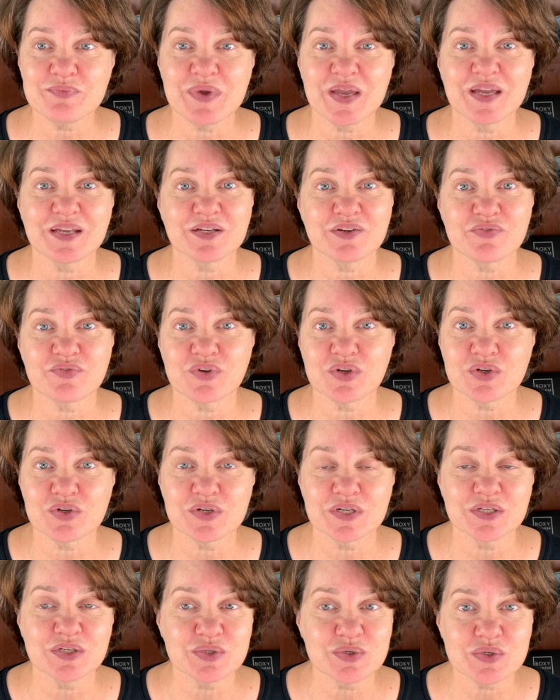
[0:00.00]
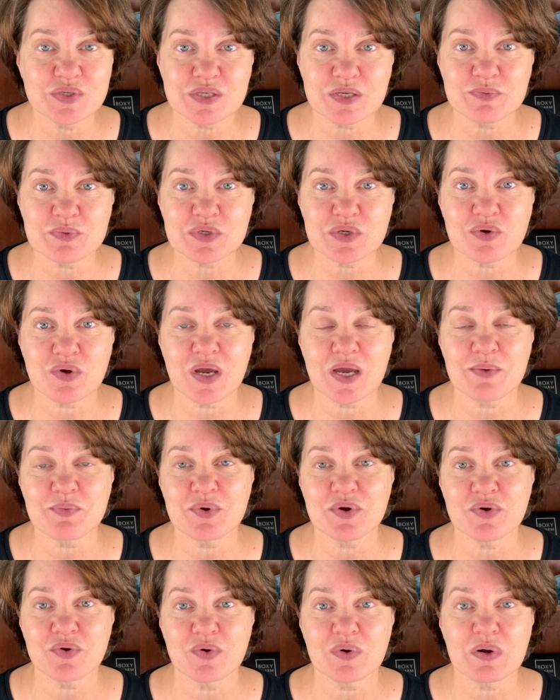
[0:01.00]
And if you're a new subscriber
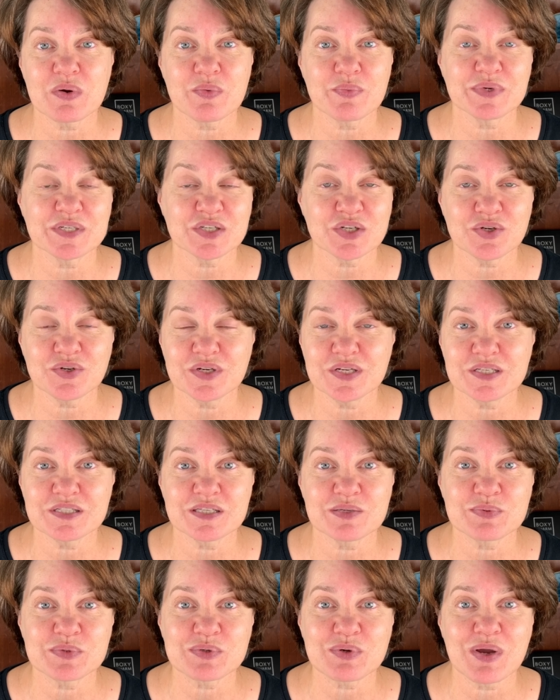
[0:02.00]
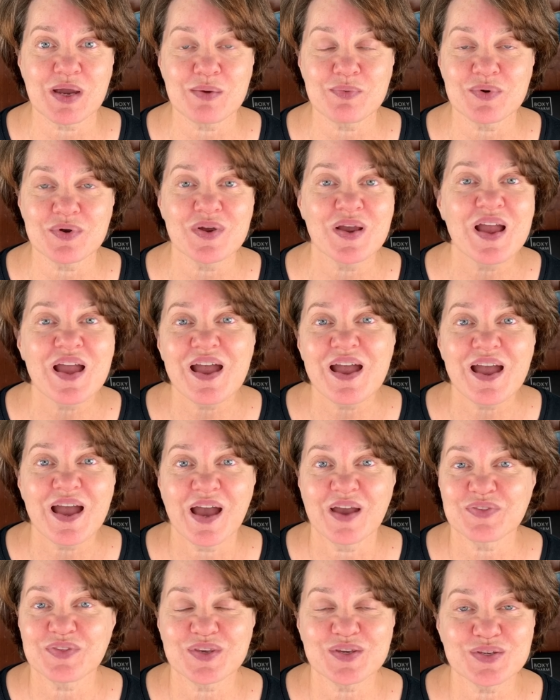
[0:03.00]
or a returning subscriber, I
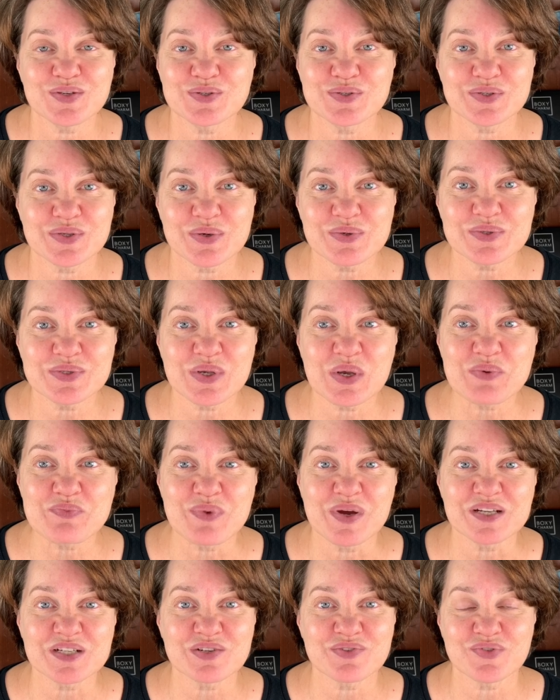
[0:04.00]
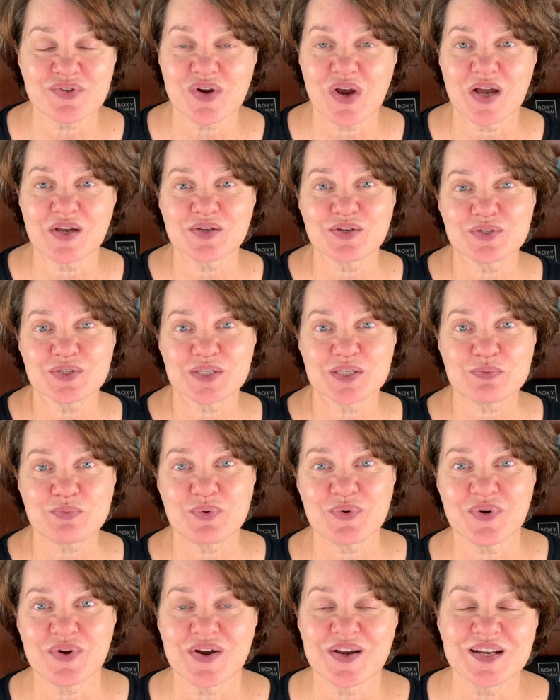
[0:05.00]
thank you so much for all your
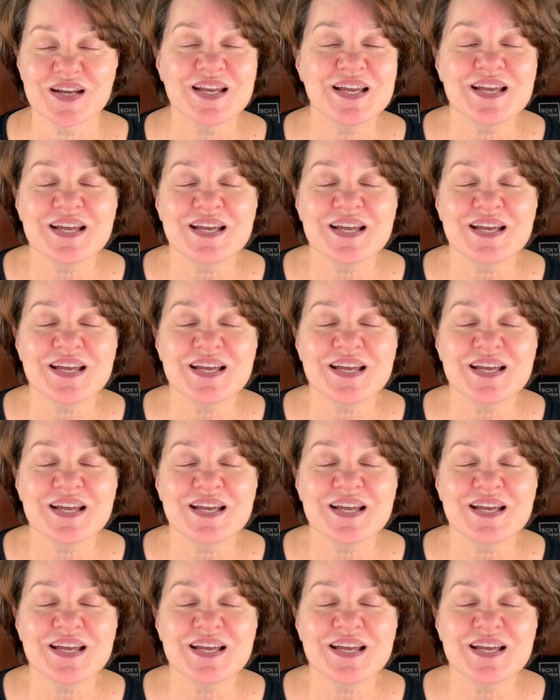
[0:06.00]
support.